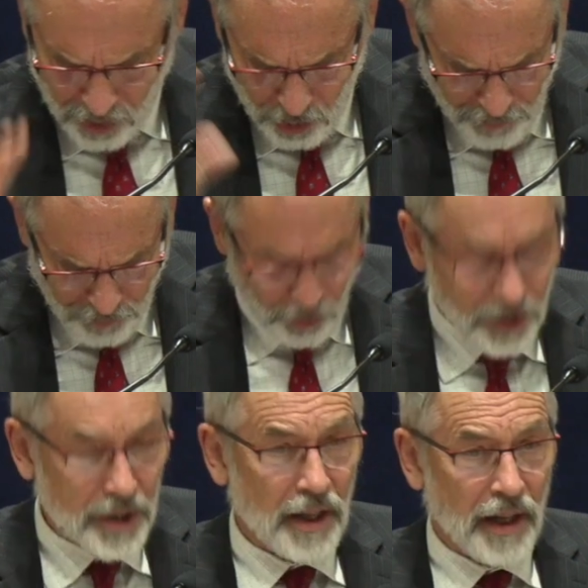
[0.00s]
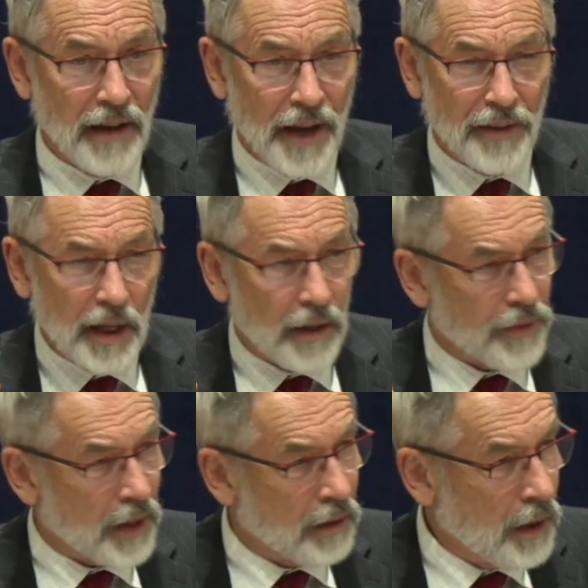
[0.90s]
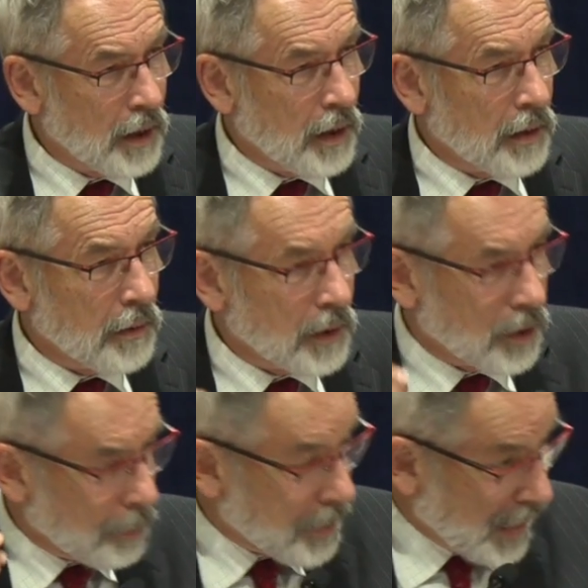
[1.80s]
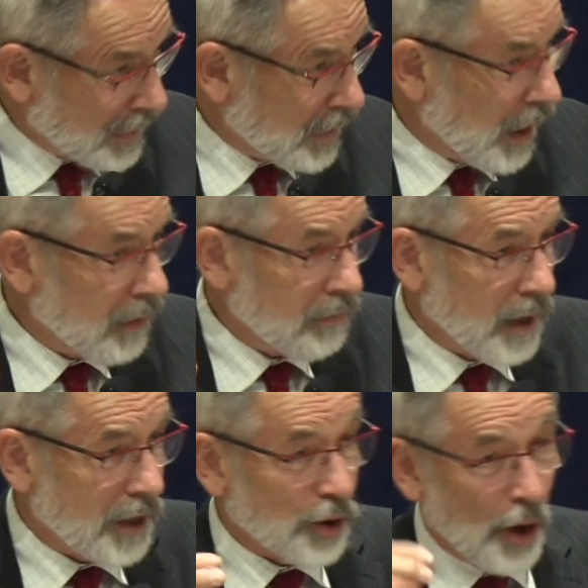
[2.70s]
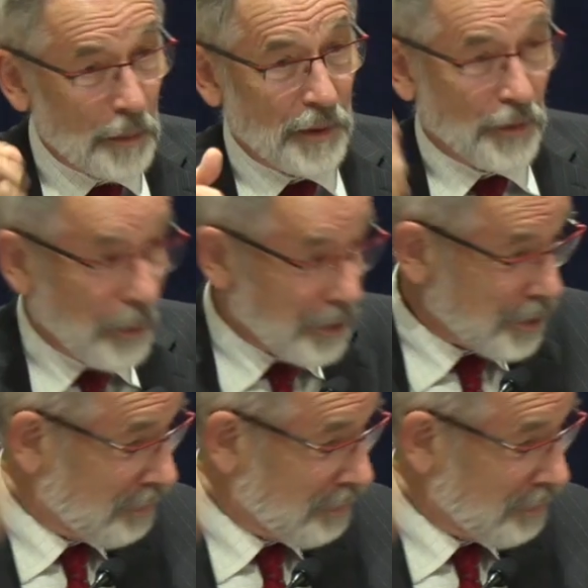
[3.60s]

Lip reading: do, of course, I think of the, Pietà. I saw it before it was,